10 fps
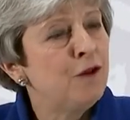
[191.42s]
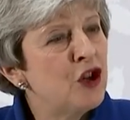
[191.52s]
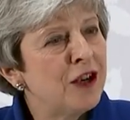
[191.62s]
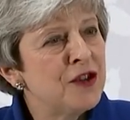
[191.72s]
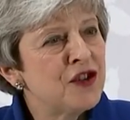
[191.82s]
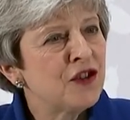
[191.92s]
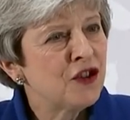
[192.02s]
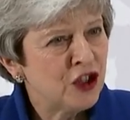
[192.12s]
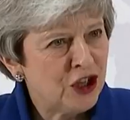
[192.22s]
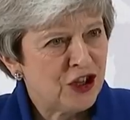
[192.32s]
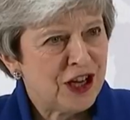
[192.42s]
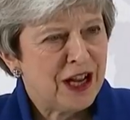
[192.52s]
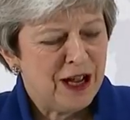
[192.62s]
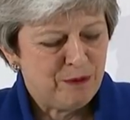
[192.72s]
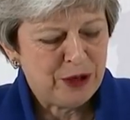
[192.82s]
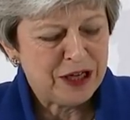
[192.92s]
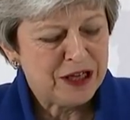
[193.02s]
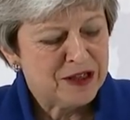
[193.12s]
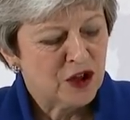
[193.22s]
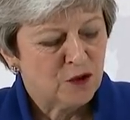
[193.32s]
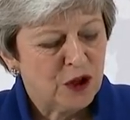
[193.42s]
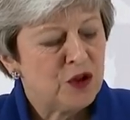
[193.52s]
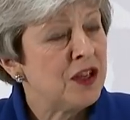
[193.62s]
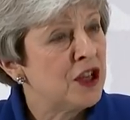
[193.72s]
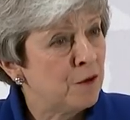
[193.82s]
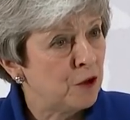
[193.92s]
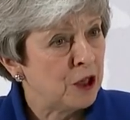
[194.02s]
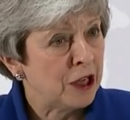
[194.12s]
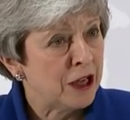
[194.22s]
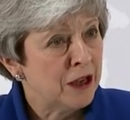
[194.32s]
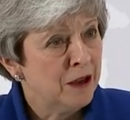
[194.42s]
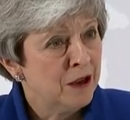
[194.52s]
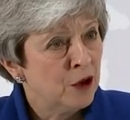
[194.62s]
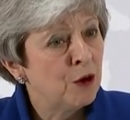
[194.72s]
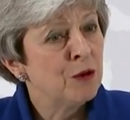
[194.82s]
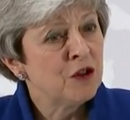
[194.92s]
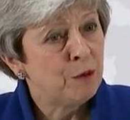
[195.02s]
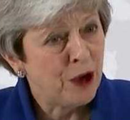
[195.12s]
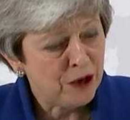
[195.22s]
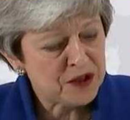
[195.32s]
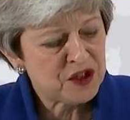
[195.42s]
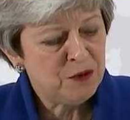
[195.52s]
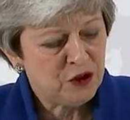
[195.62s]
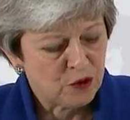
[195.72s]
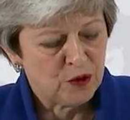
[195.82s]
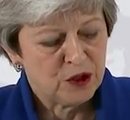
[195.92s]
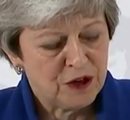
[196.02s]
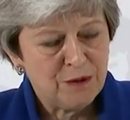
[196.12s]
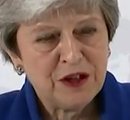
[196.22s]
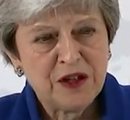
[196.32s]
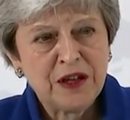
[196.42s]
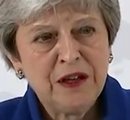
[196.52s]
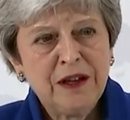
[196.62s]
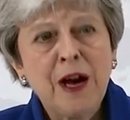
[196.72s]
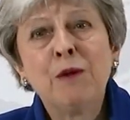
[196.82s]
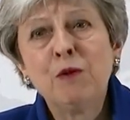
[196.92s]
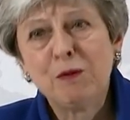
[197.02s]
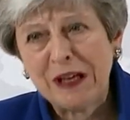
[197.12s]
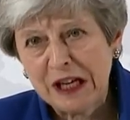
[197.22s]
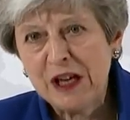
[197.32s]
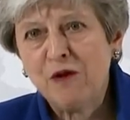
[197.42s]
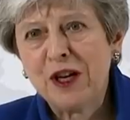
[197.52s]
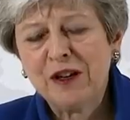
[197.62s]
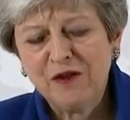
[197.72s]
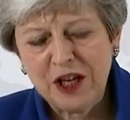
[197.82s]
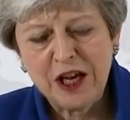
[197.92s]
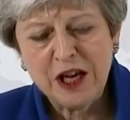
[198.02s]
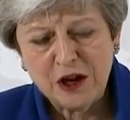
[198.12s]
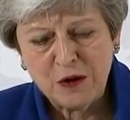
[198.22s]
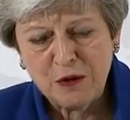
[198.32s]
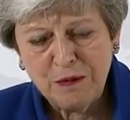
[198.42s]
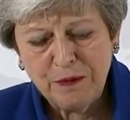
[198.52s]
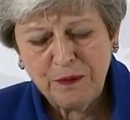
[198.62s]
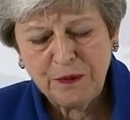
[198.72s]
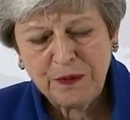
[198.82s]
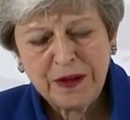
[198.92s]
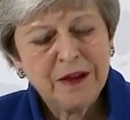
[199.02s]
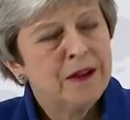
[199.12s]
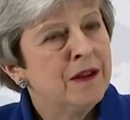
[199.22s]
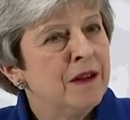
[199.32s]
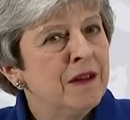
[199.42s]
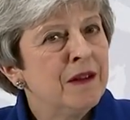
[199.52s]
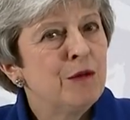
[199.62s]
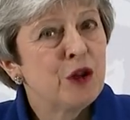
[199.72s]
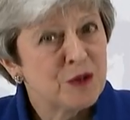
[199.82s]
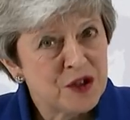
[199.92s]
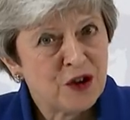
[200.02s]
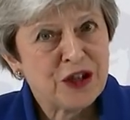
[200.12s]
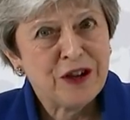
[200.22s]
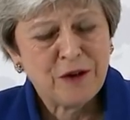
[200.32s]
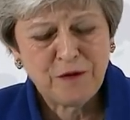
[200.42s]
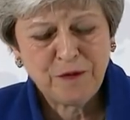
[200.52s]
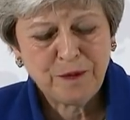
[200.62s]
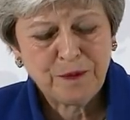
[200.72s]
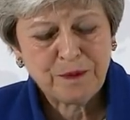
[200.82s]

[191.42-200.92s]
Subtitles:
if just 30 MPs had voted differently, we would have passed the withdrawal agreement and we would be leaving the EU. But it was not enough.